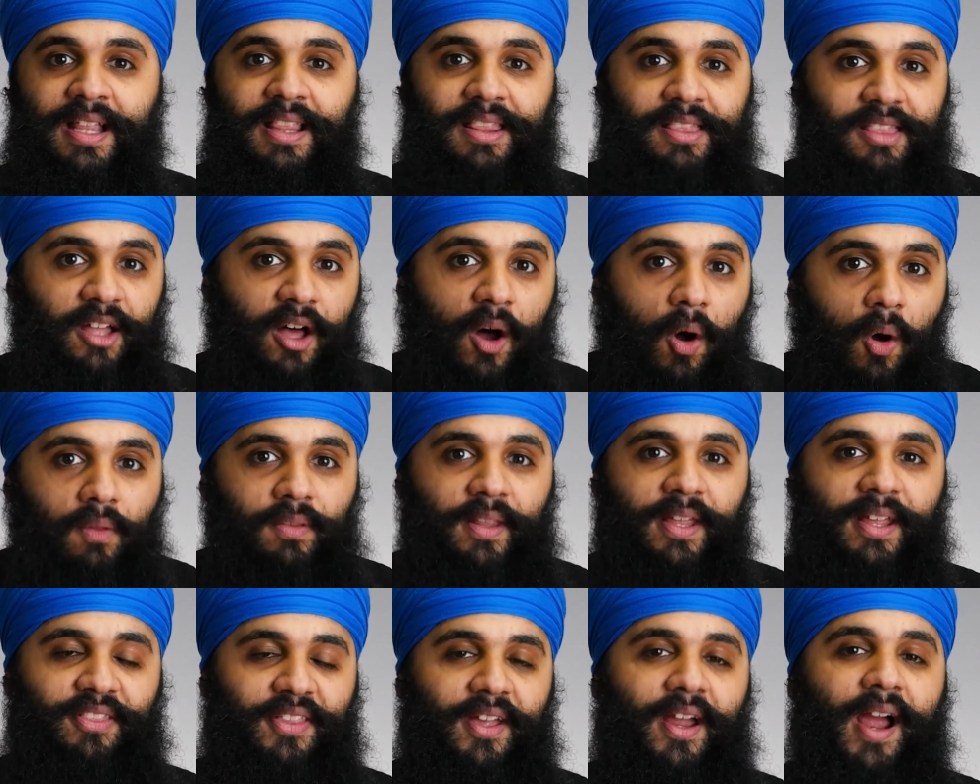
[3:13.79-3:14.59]
The
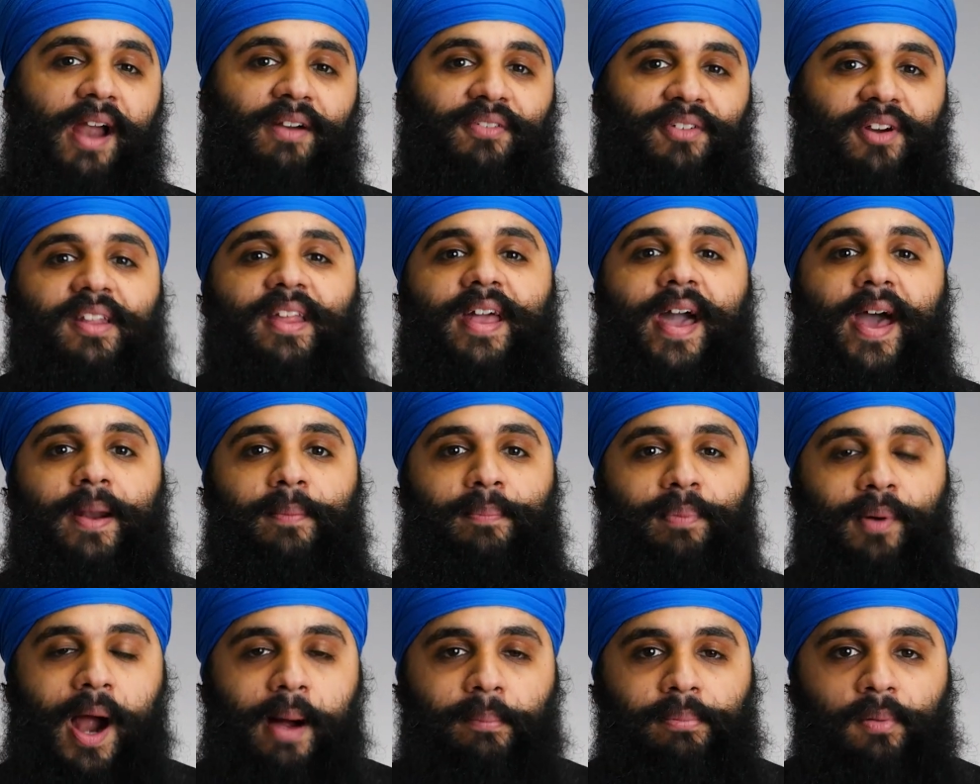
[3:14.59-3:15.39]
only thing I really had a
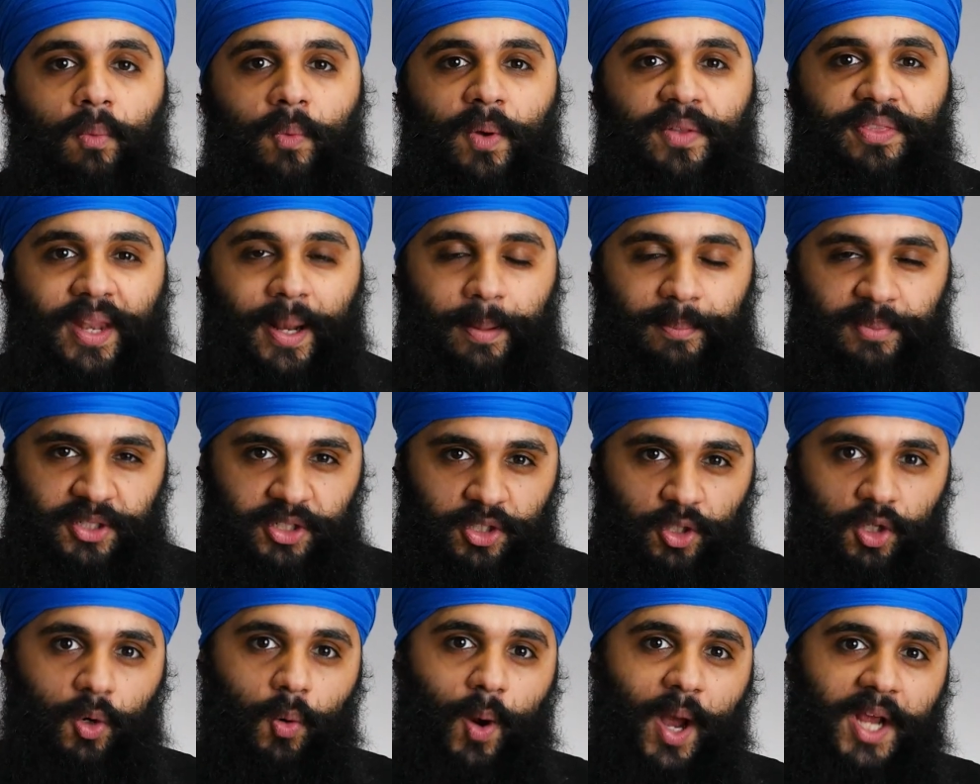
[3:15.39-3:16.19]
problem with that I'm
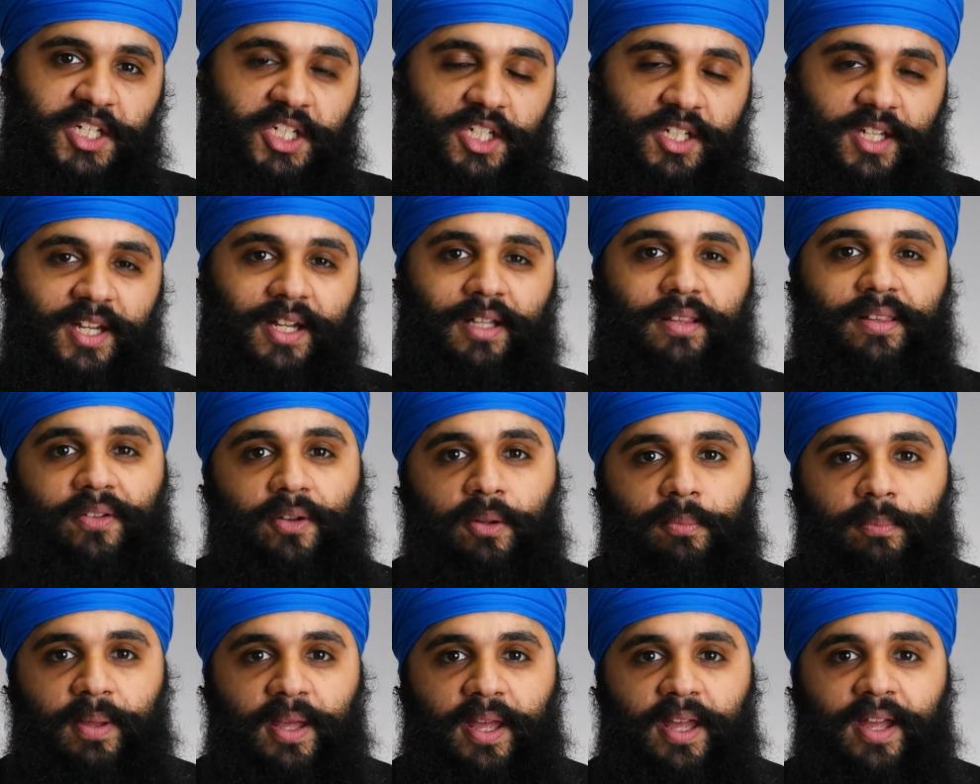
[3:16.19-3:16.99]
still questioning a
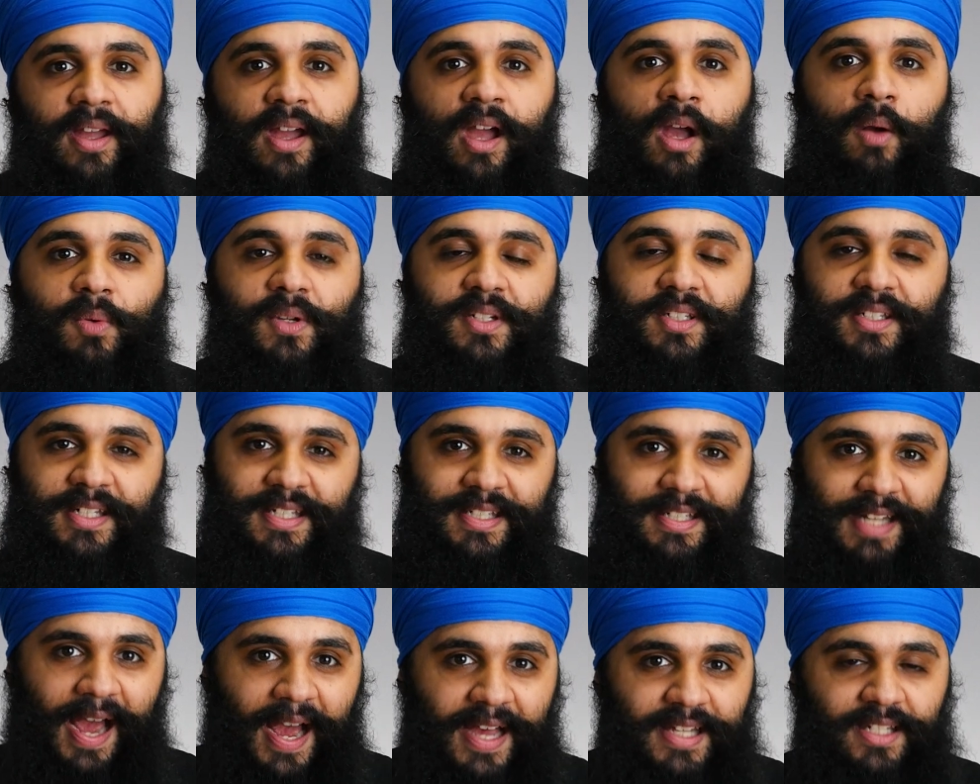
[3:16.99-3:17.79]
little bit was the
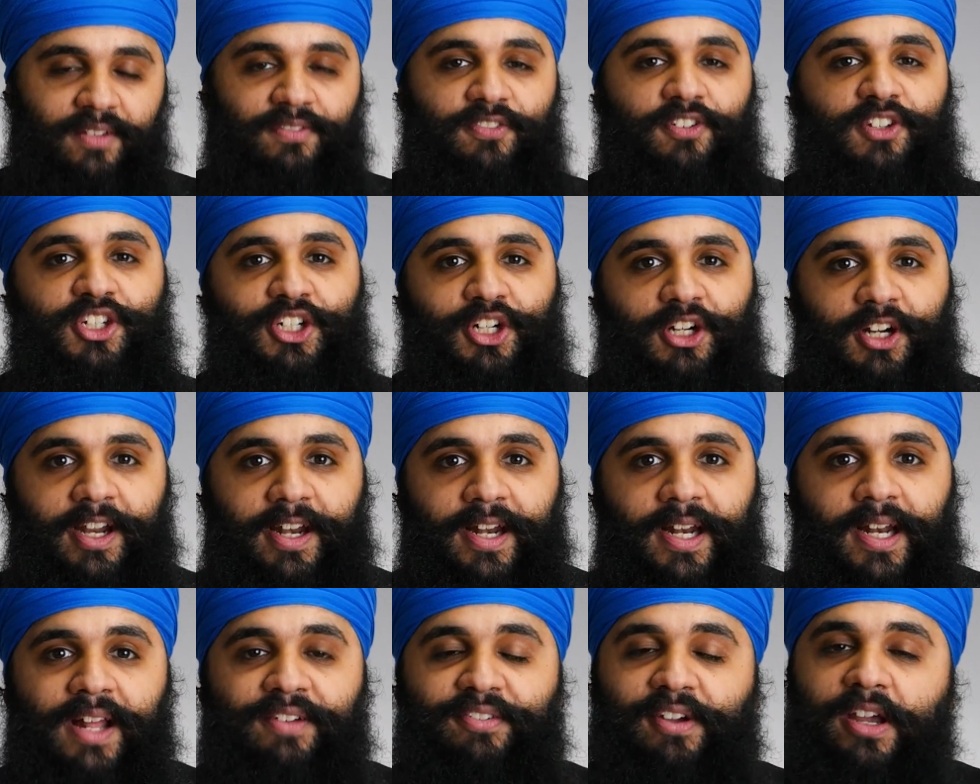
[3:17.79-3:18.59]
size of the
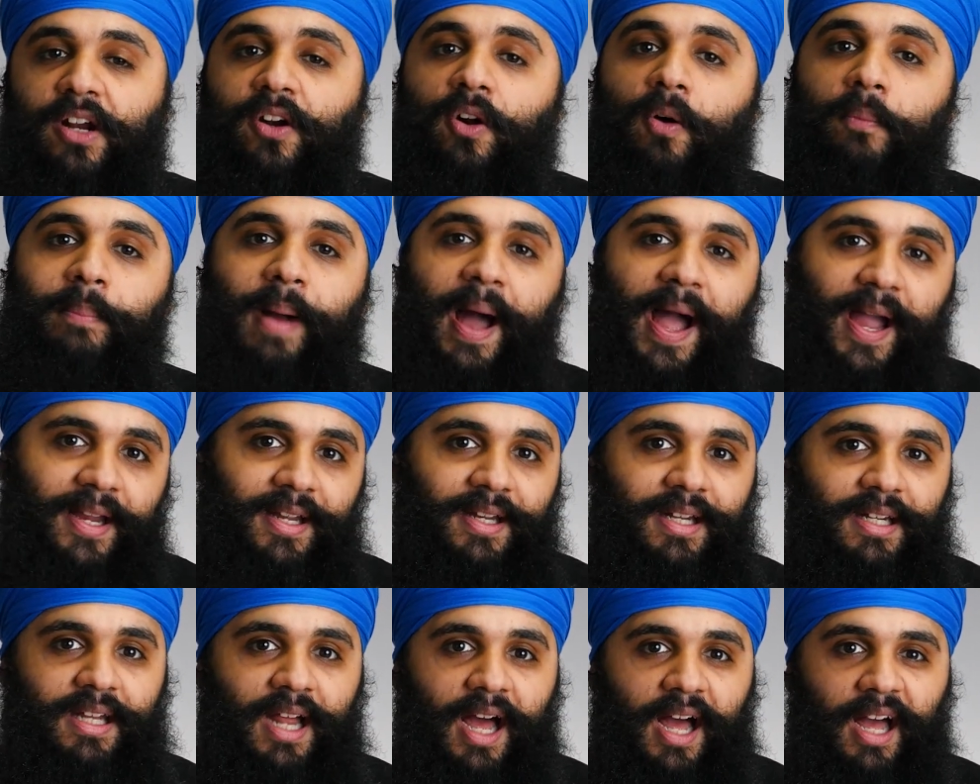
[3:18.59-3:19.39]
screen. If I could go back
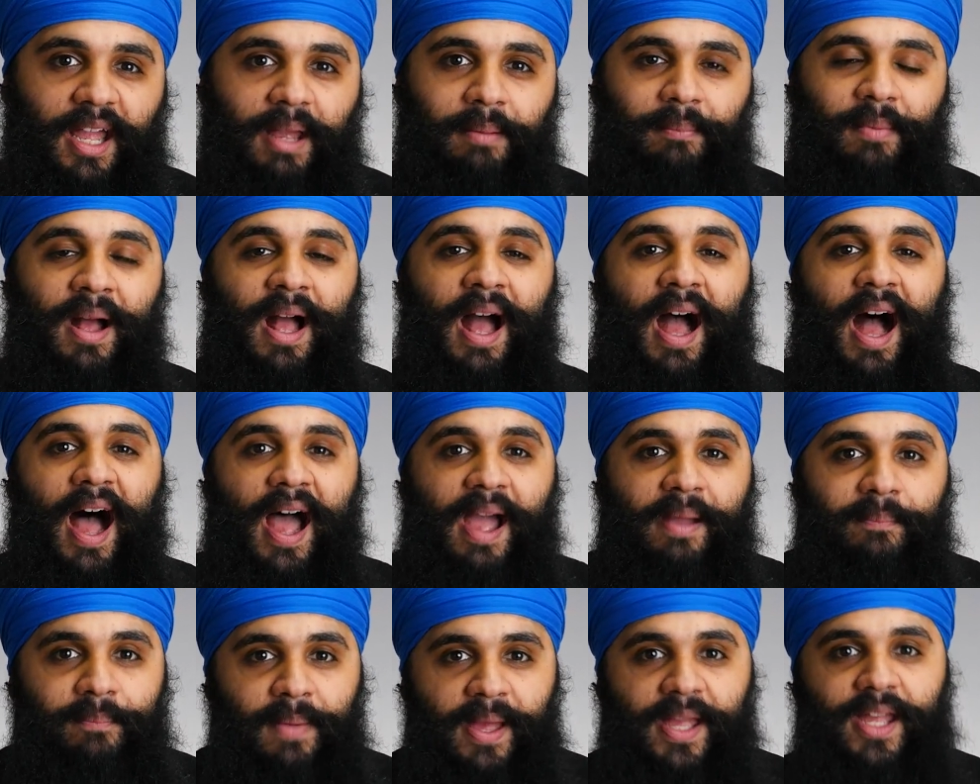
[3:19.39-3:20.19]
in time,
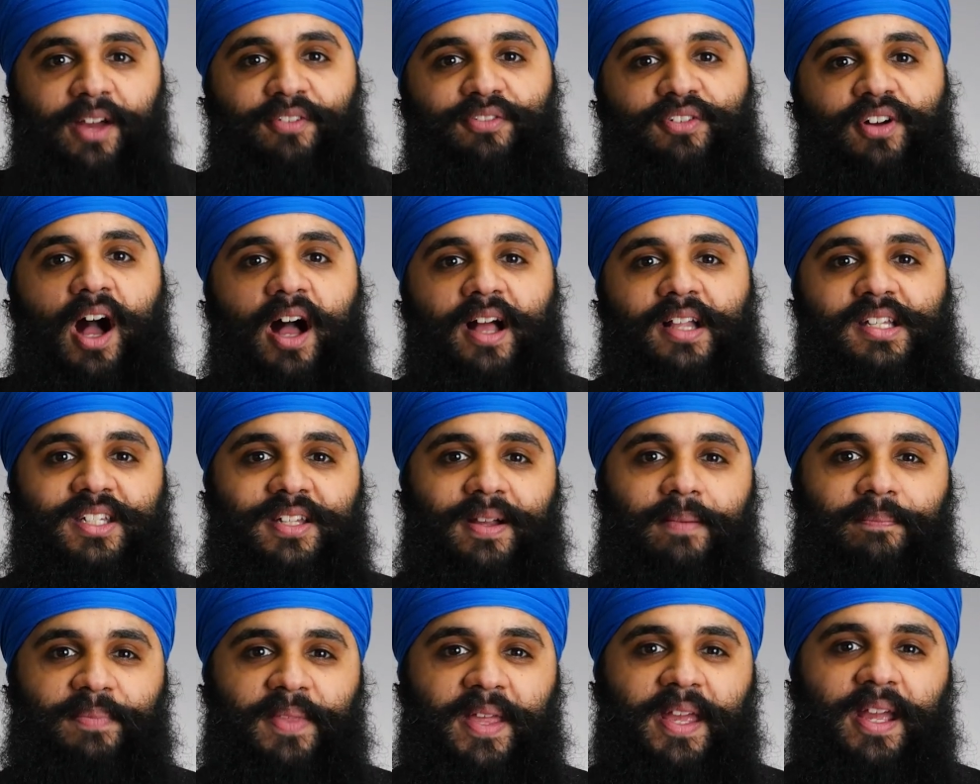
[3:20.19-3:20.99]
I may have gotten
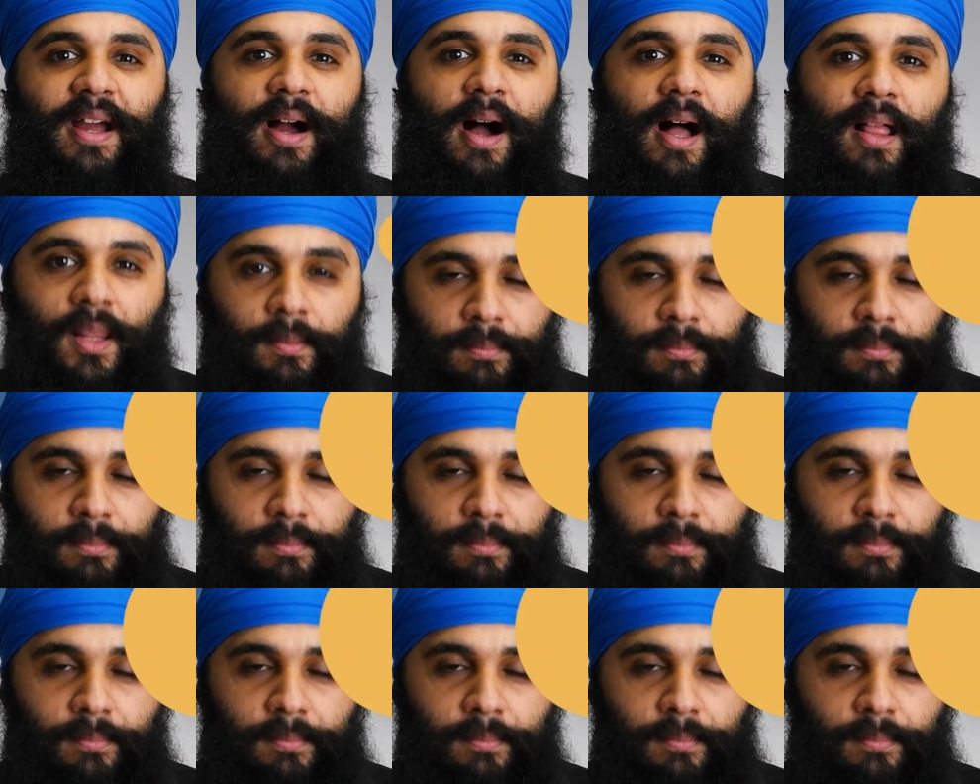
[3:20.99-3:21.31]
something a